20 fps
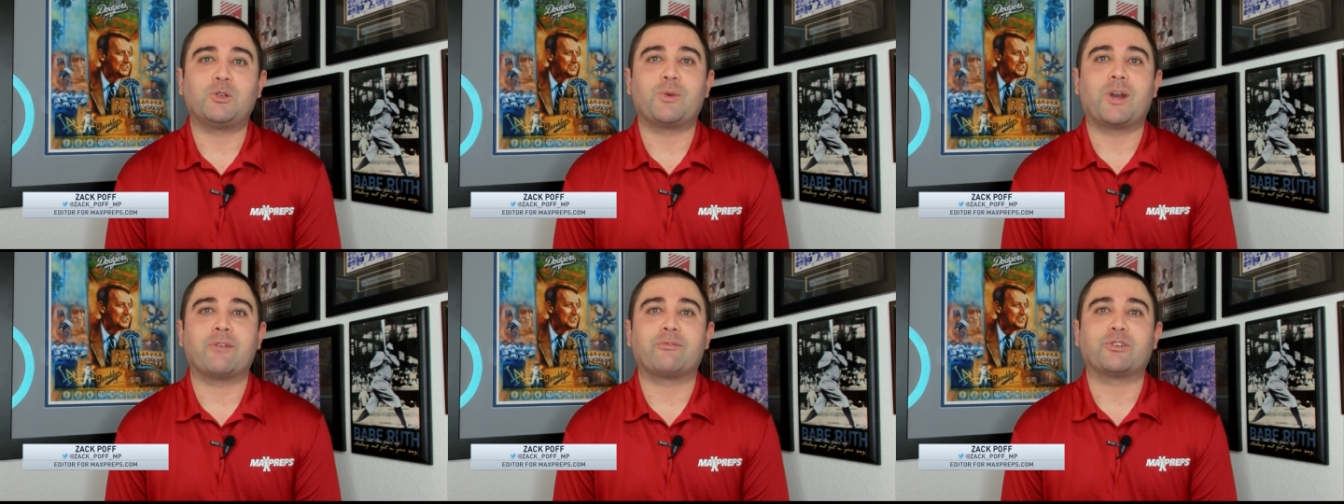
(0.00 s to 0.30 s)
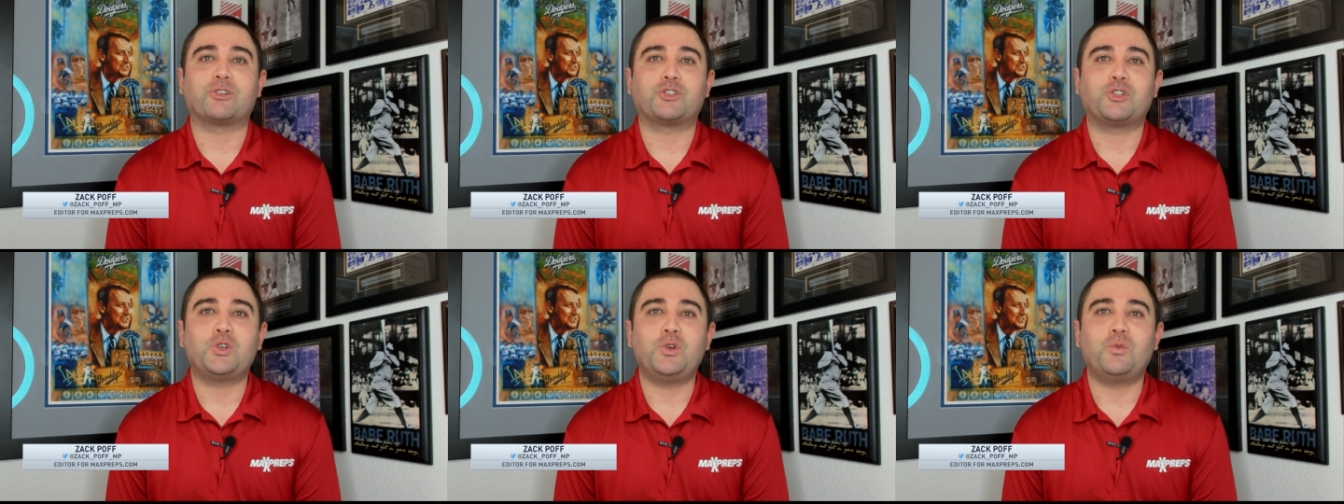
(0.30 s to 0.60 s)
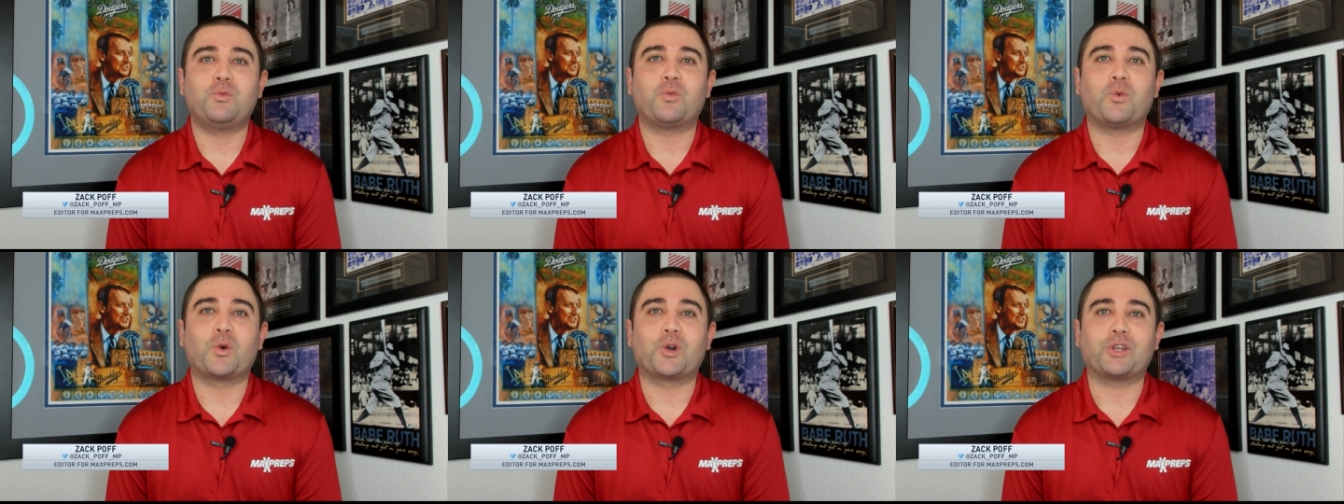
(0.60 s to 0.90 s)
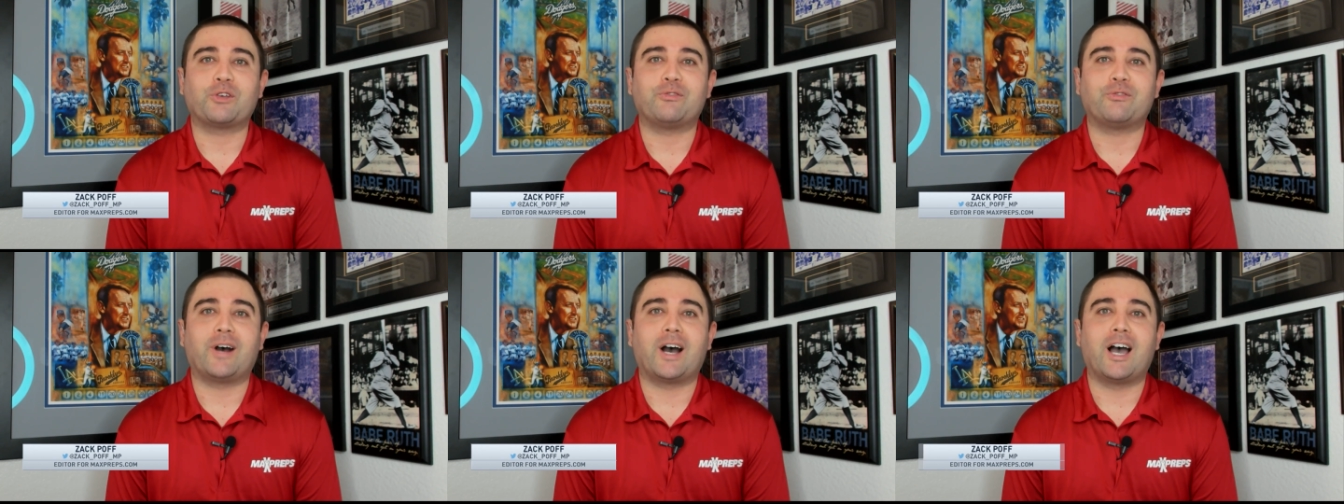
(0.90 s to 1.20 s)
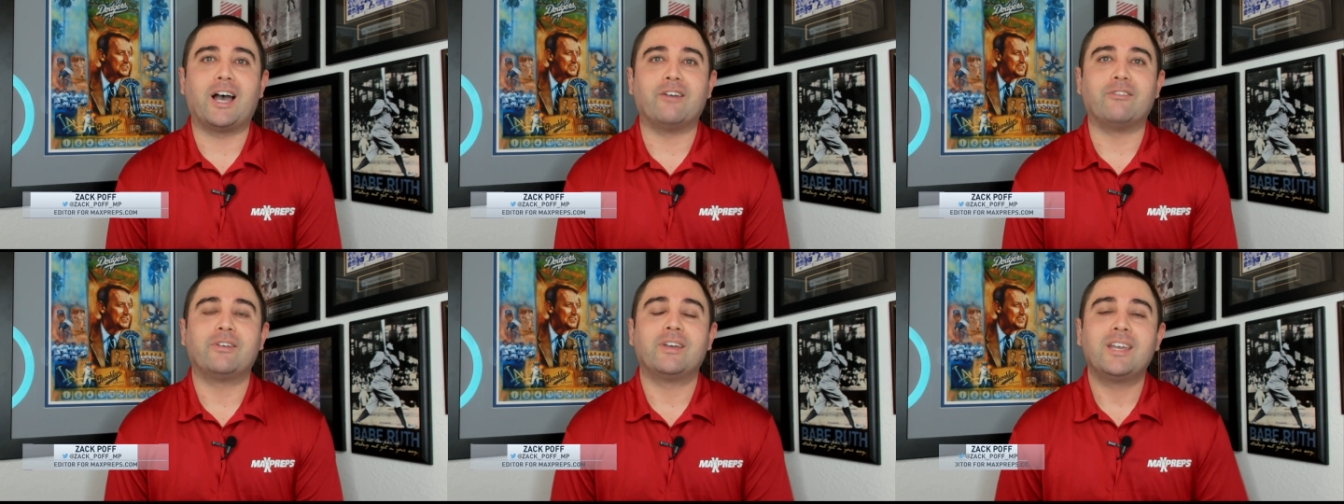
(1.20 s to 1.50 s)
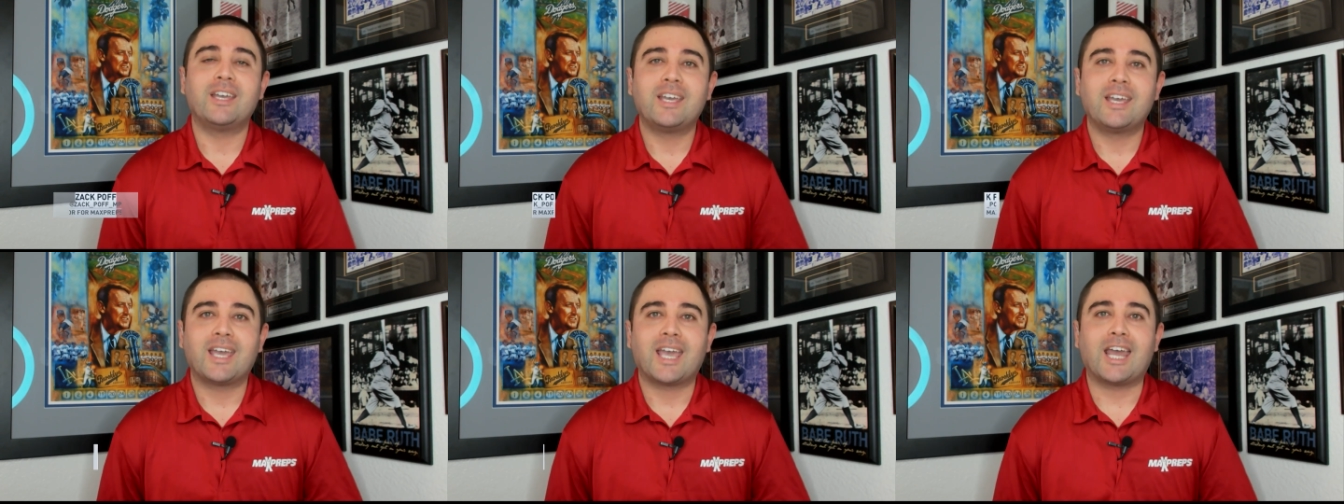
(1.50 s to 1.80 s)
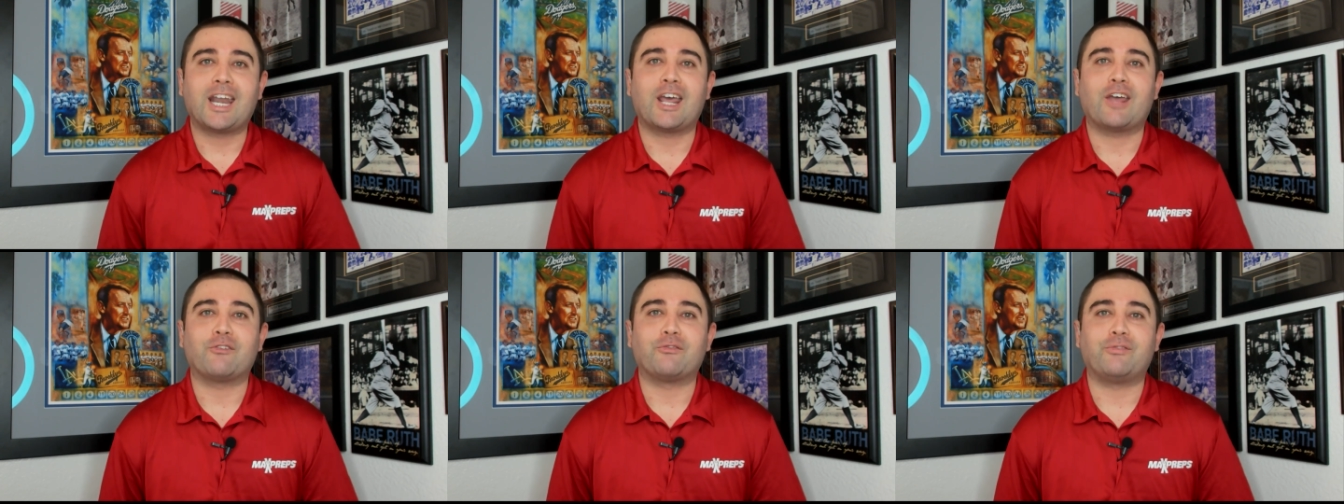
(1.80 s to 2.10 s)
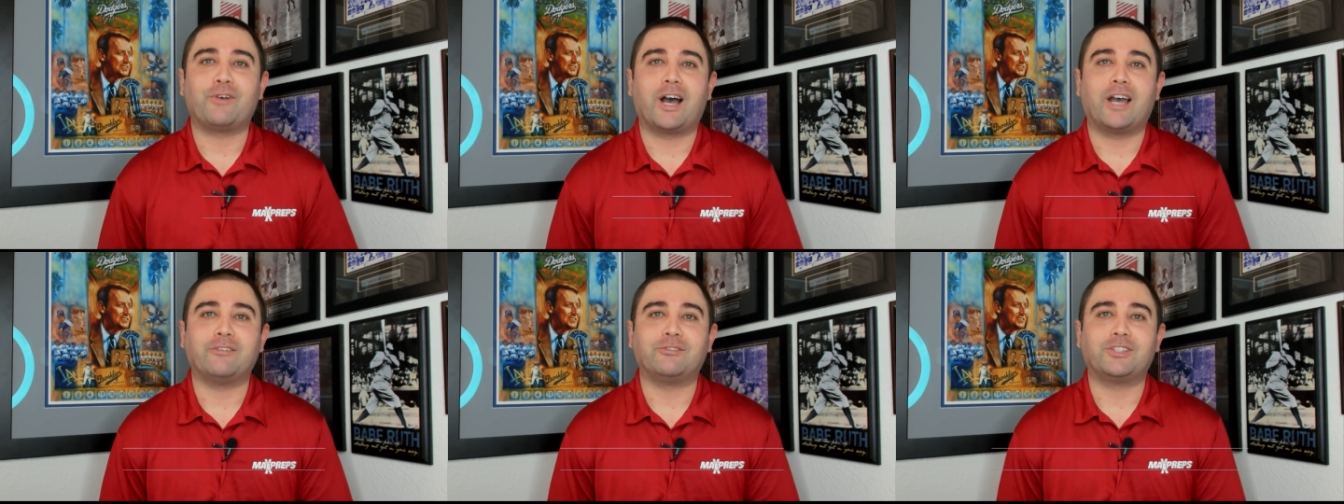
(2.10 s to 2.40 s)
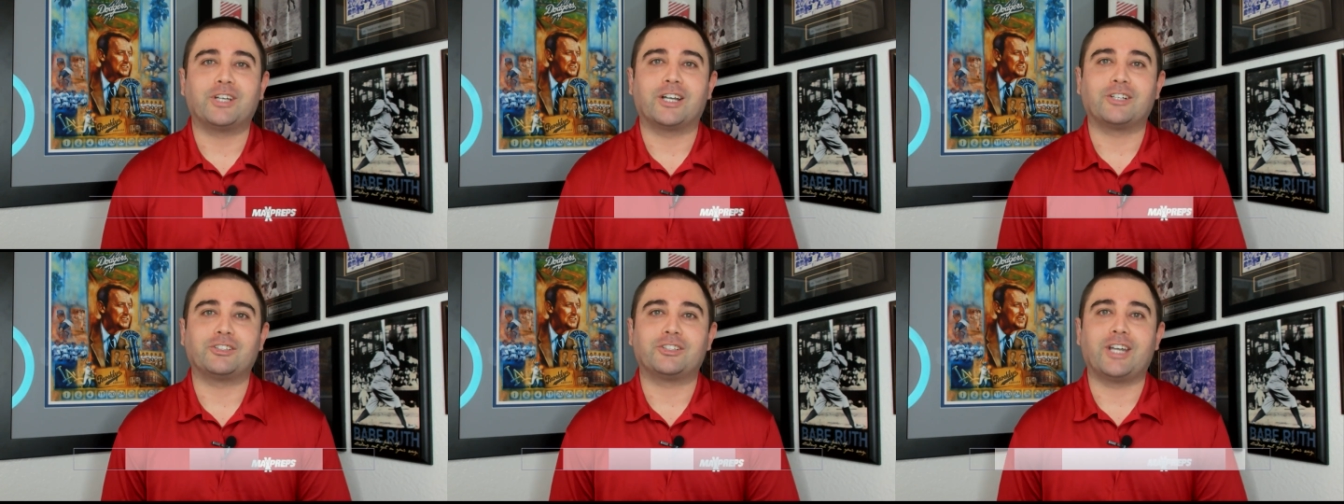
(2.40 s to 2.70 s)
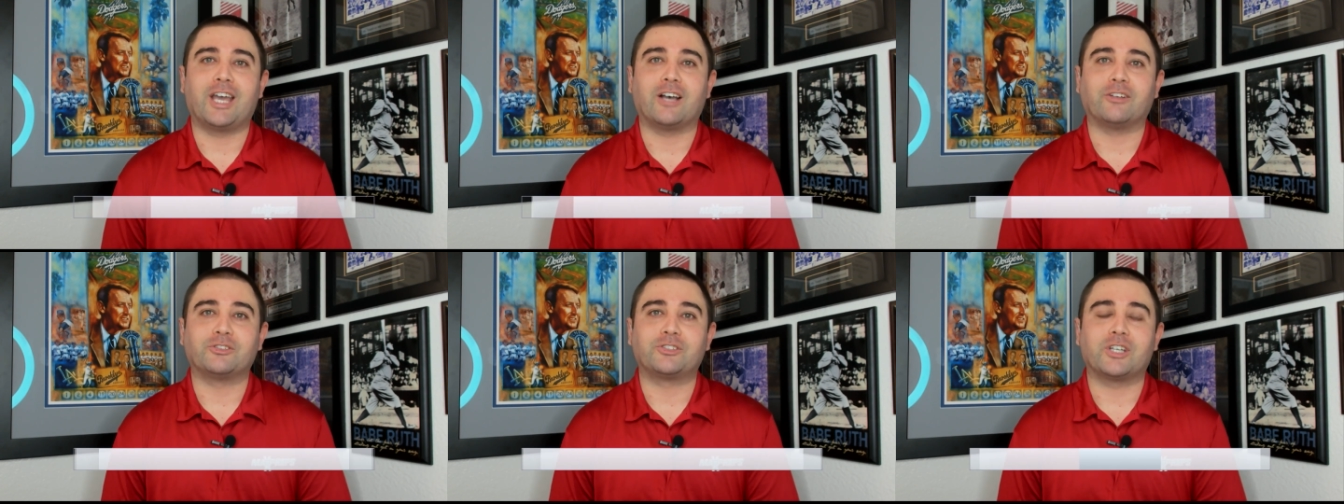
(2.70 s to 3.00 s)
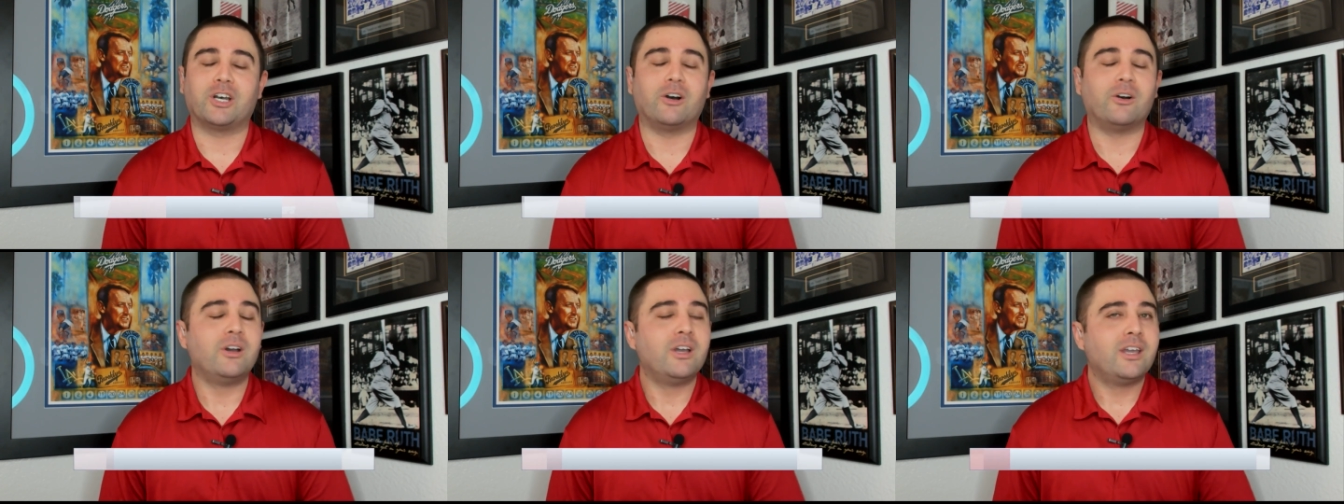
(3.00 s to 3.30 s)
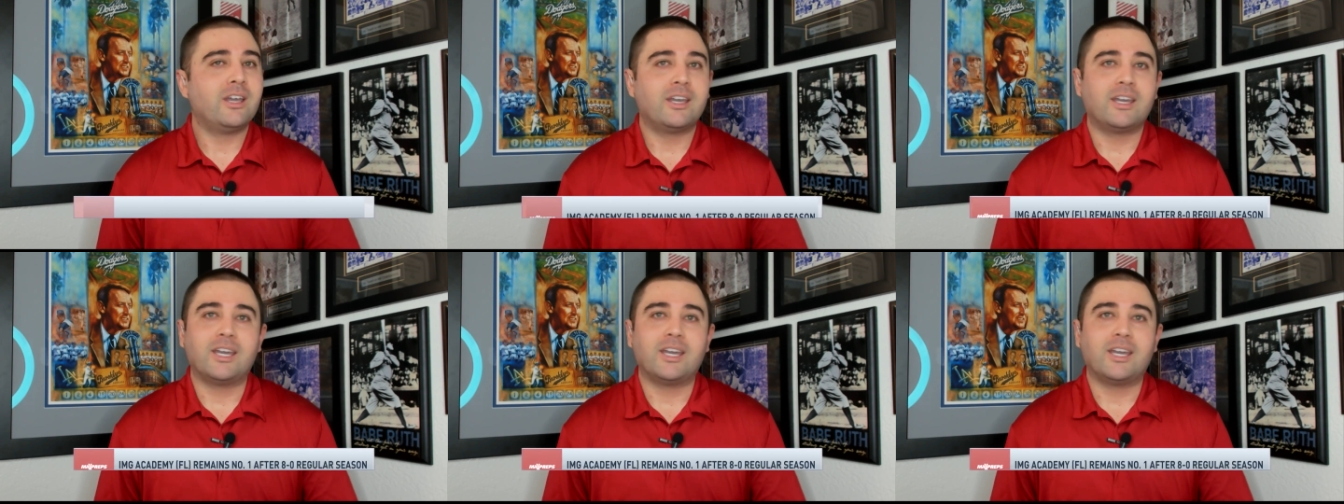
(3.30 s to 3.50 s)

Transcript: He ran for two forty-five and had five touchdowns. So